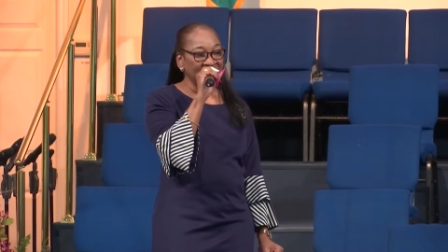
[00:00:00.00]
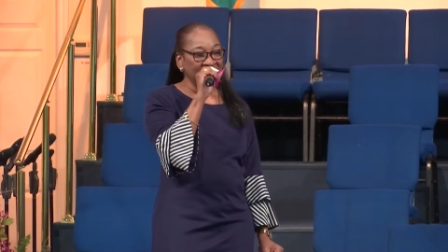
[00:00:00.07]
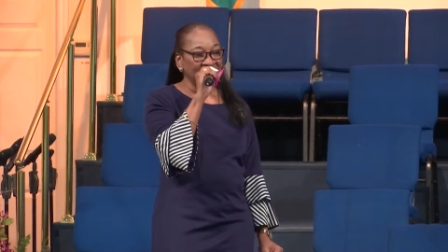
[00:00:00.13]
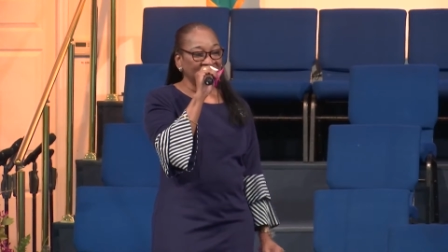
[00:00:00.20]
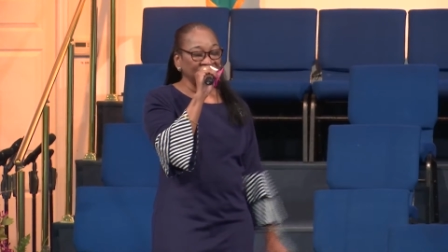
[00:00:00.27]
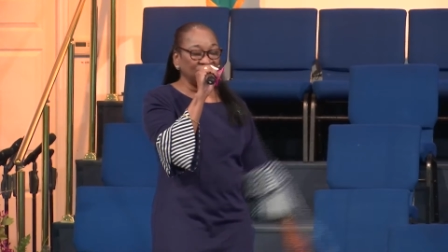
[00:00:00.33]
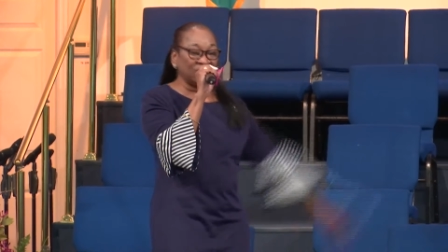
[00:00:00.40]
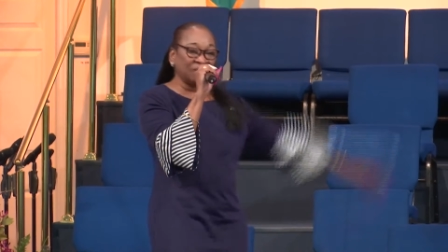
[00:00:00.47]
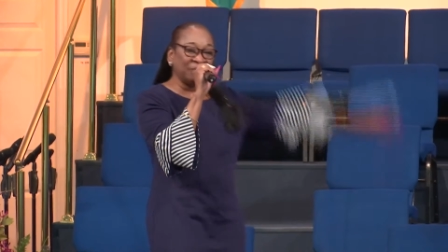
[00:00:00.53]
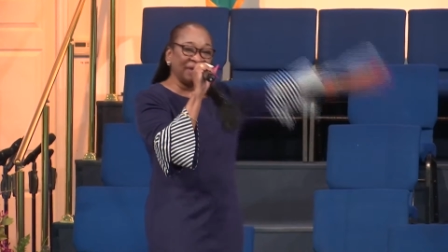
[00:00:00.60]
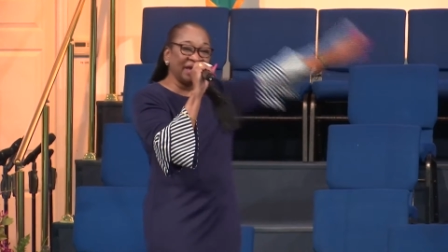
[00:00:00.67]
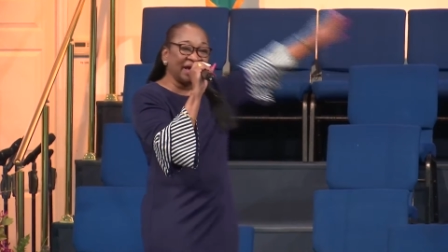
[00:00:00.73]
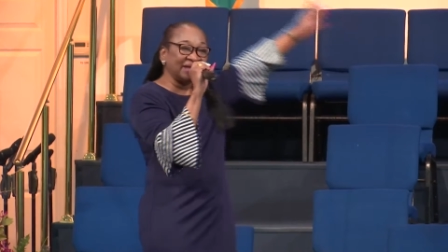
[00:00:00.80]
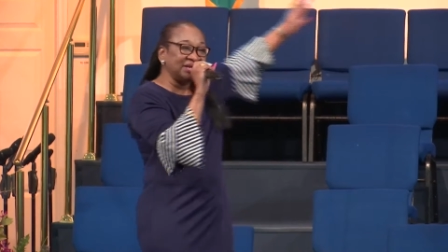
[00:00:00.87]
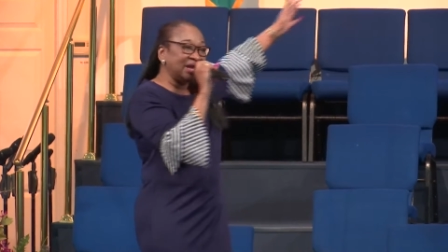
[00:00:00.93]
You could be
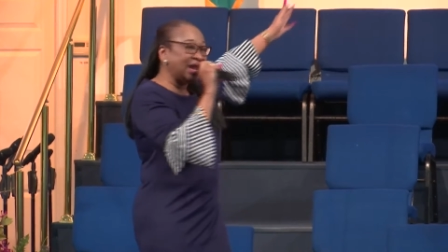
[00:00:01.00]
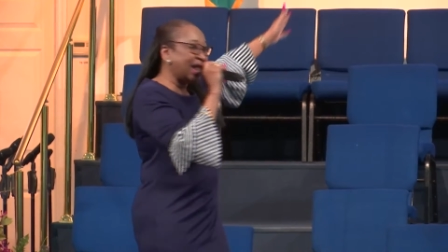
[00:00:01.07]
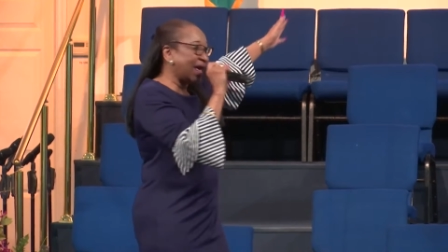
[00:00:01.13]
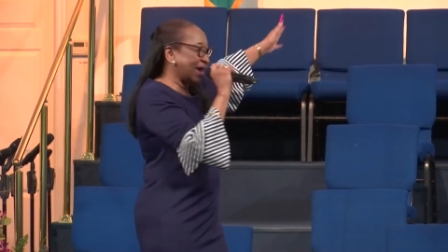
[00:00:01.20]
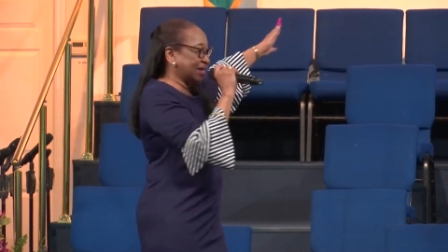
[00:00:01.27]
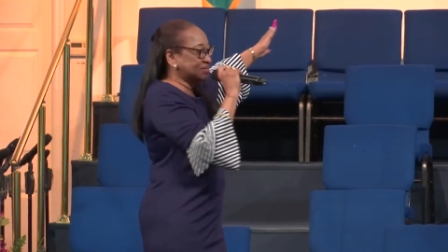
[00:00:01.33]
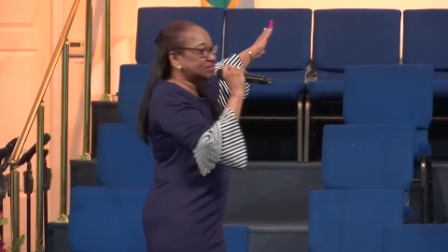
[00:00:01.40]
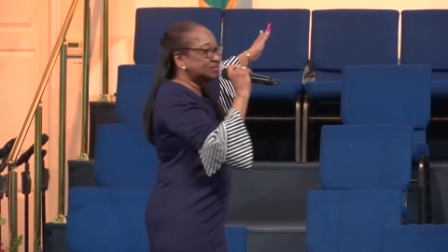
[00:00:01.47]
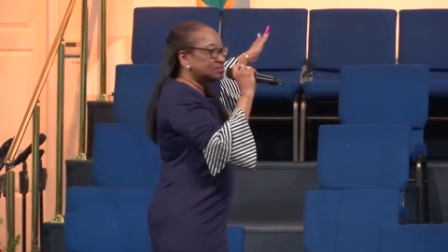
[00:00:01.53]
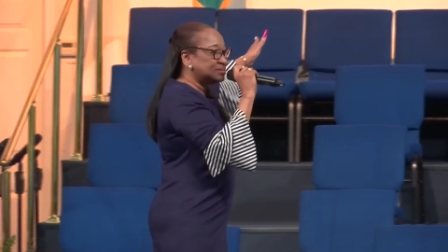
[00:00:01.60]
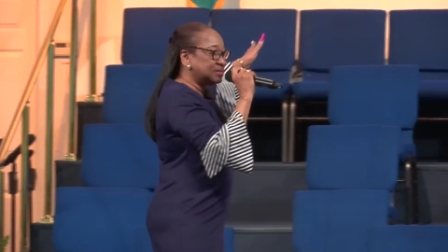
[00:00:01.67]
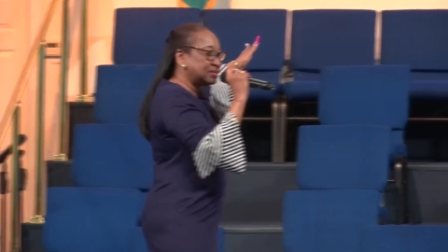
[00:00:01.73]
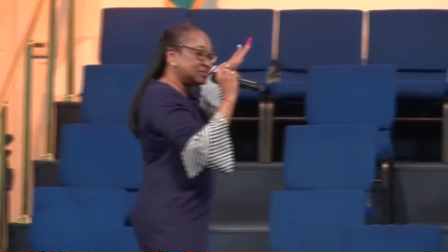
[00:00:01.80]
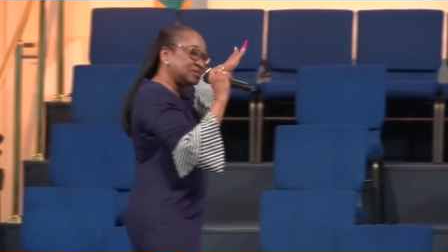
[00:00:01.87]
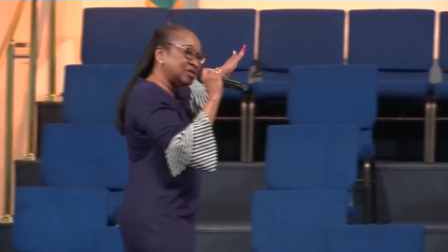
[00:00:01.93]
at the light
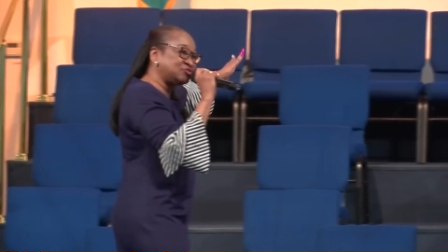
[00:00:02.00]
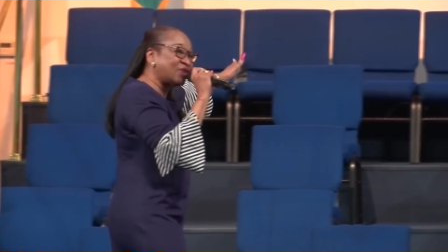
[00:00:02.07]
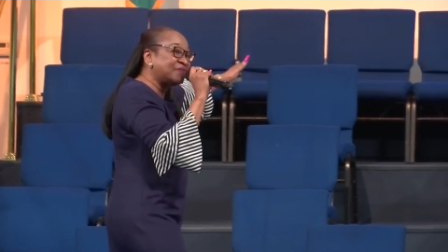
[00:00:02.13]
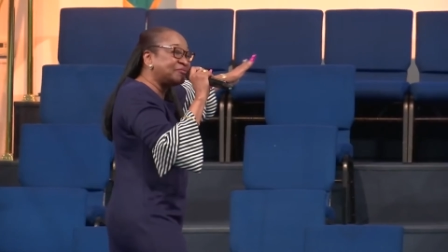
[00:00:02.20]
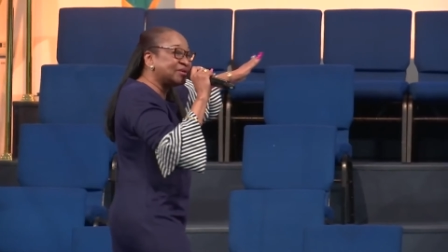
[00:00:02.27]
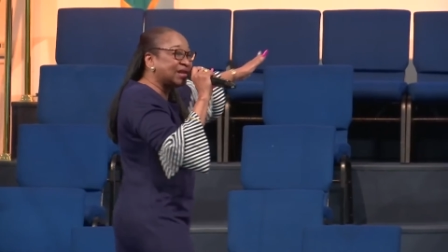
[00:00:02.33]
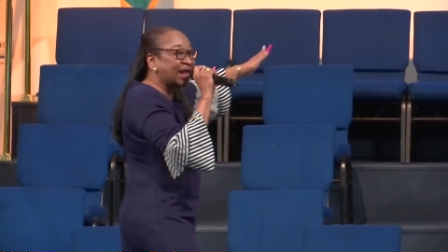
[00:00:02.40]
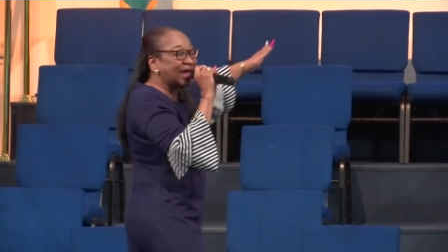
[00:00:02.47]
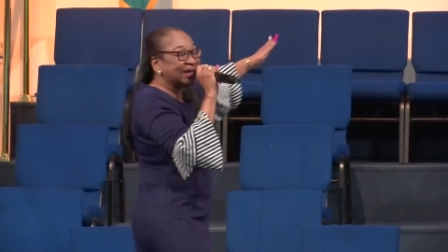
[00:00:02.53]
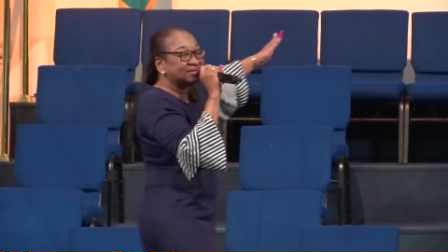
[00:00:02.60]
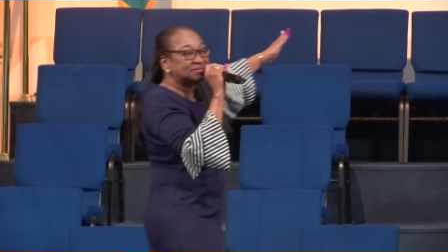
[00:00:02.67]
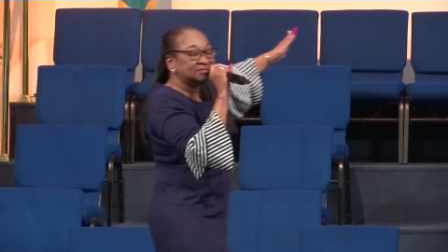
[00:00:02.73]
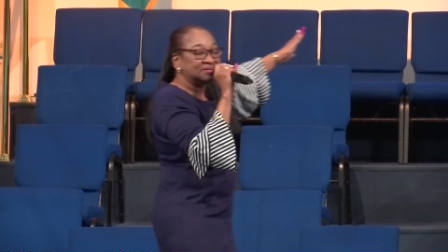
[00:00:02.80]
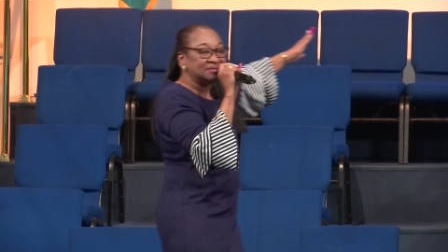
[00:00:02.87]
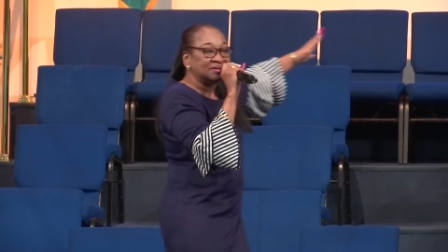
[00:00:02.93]
the traffic light
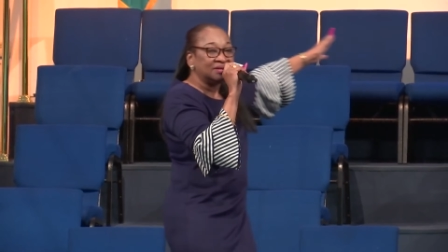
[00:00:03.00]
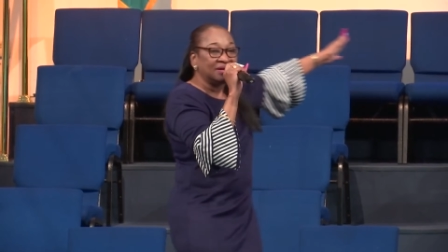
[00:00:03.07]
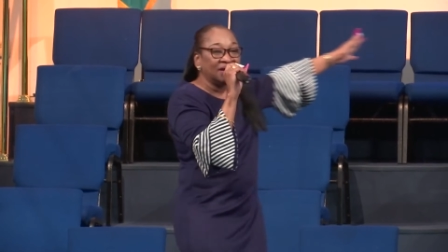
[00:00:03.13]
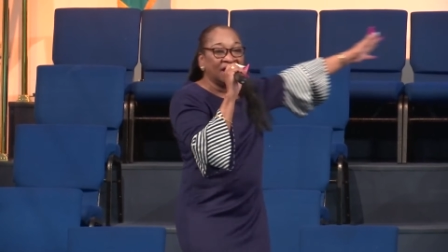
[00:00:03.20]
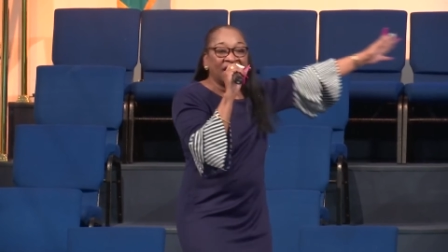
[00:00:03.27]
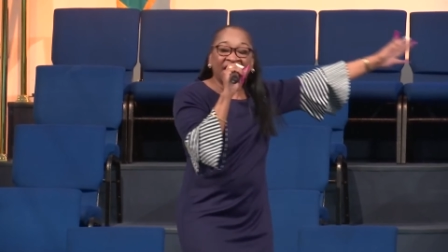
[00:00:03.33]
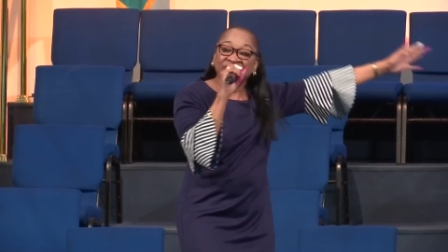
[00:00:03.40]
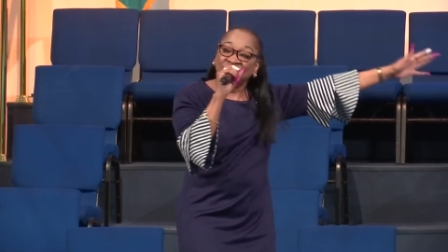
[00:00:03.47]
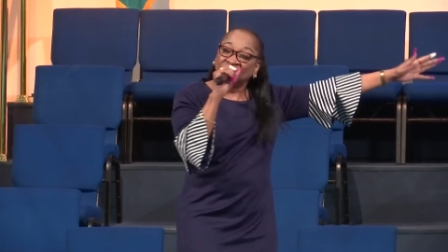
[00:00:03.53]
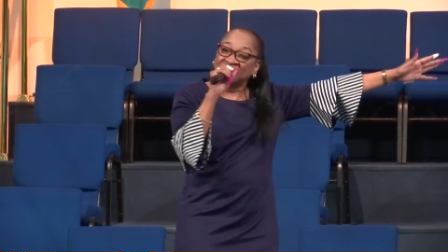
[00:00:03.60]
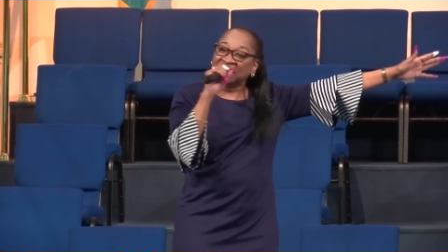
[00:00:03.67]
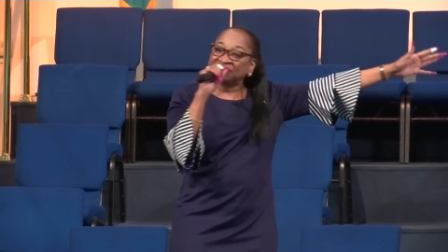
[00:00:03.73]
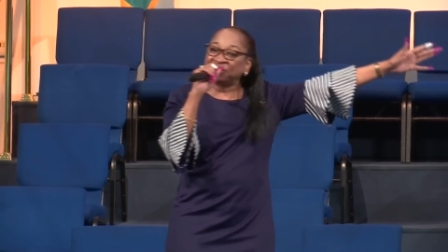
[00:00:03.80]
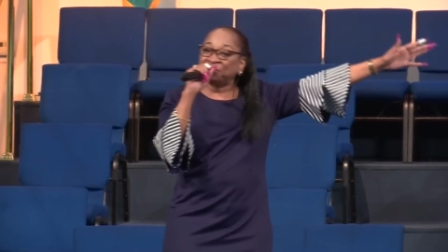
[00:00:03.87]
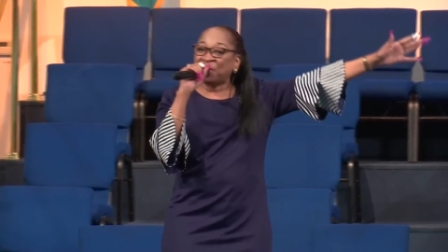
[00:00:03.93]
and you could
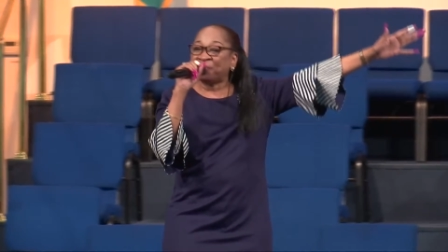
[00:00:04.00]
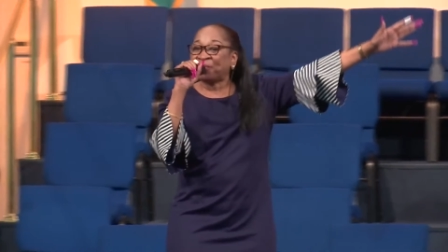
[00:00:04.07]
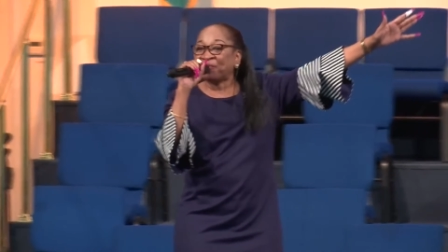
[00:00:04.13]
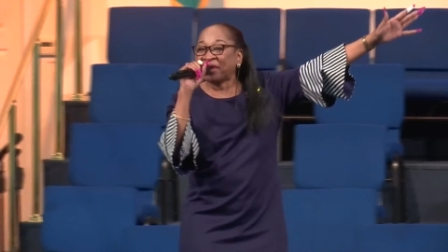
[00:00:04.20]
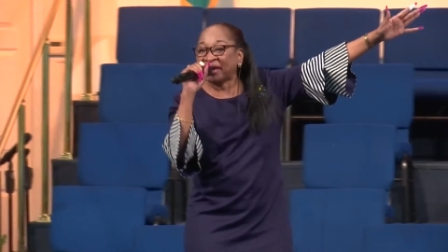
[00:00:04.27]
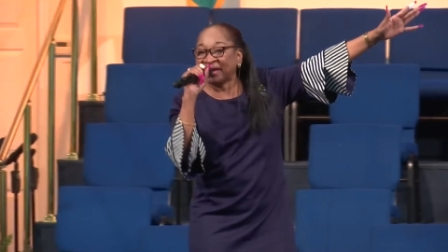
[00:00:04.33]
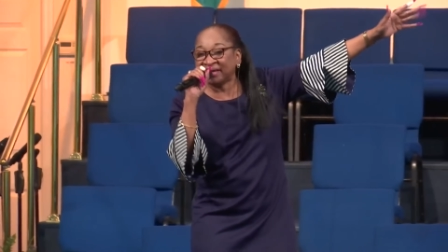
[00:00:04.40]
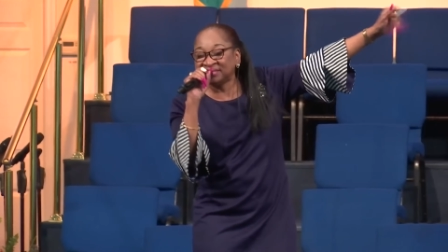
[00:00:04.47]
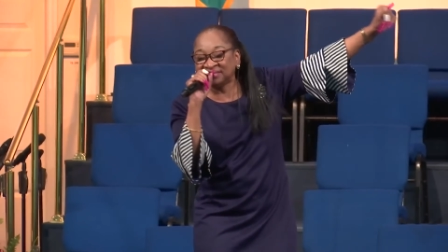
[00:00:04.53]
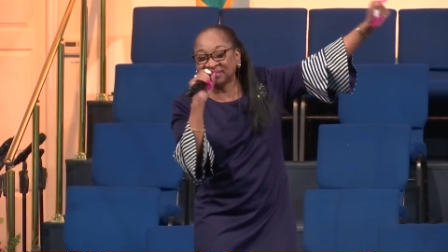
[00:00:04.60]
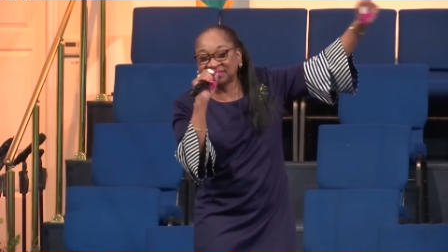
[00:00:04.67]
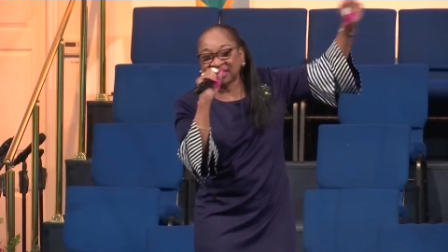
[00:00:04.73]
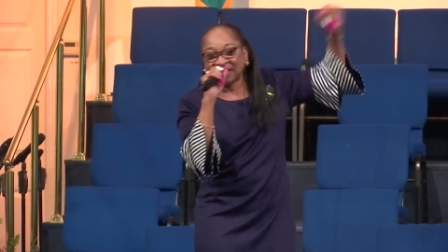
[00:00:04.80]
give up a praise.